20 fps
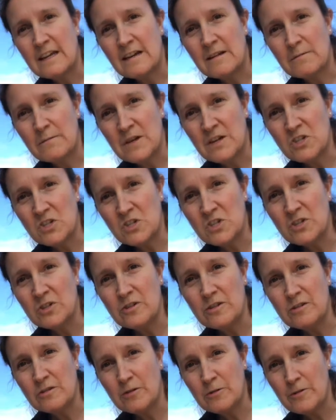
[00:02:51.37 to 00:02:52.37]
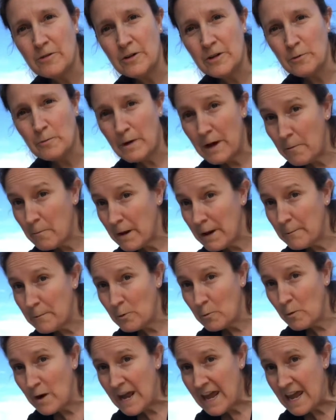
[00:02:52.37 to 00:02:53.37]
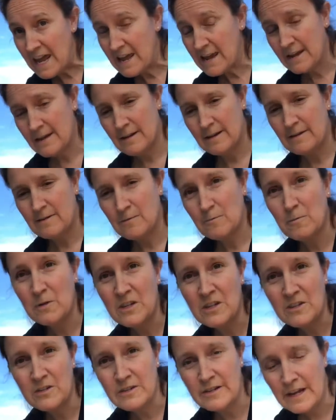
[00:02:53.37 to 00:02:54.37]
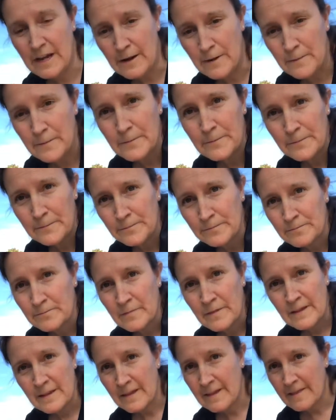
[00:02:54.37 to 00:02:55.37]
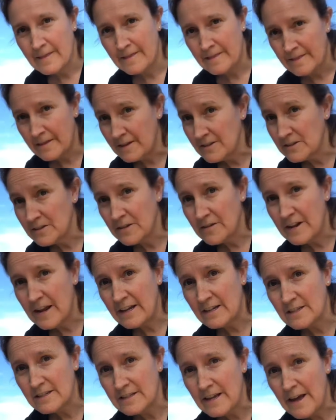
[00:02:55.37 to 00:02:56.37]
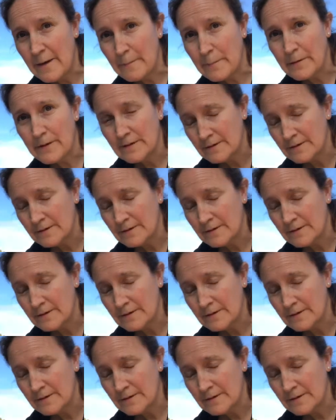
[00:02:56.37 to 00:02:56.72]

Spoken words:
Make sure you throw your wet wipe away when you're done. That's our next step.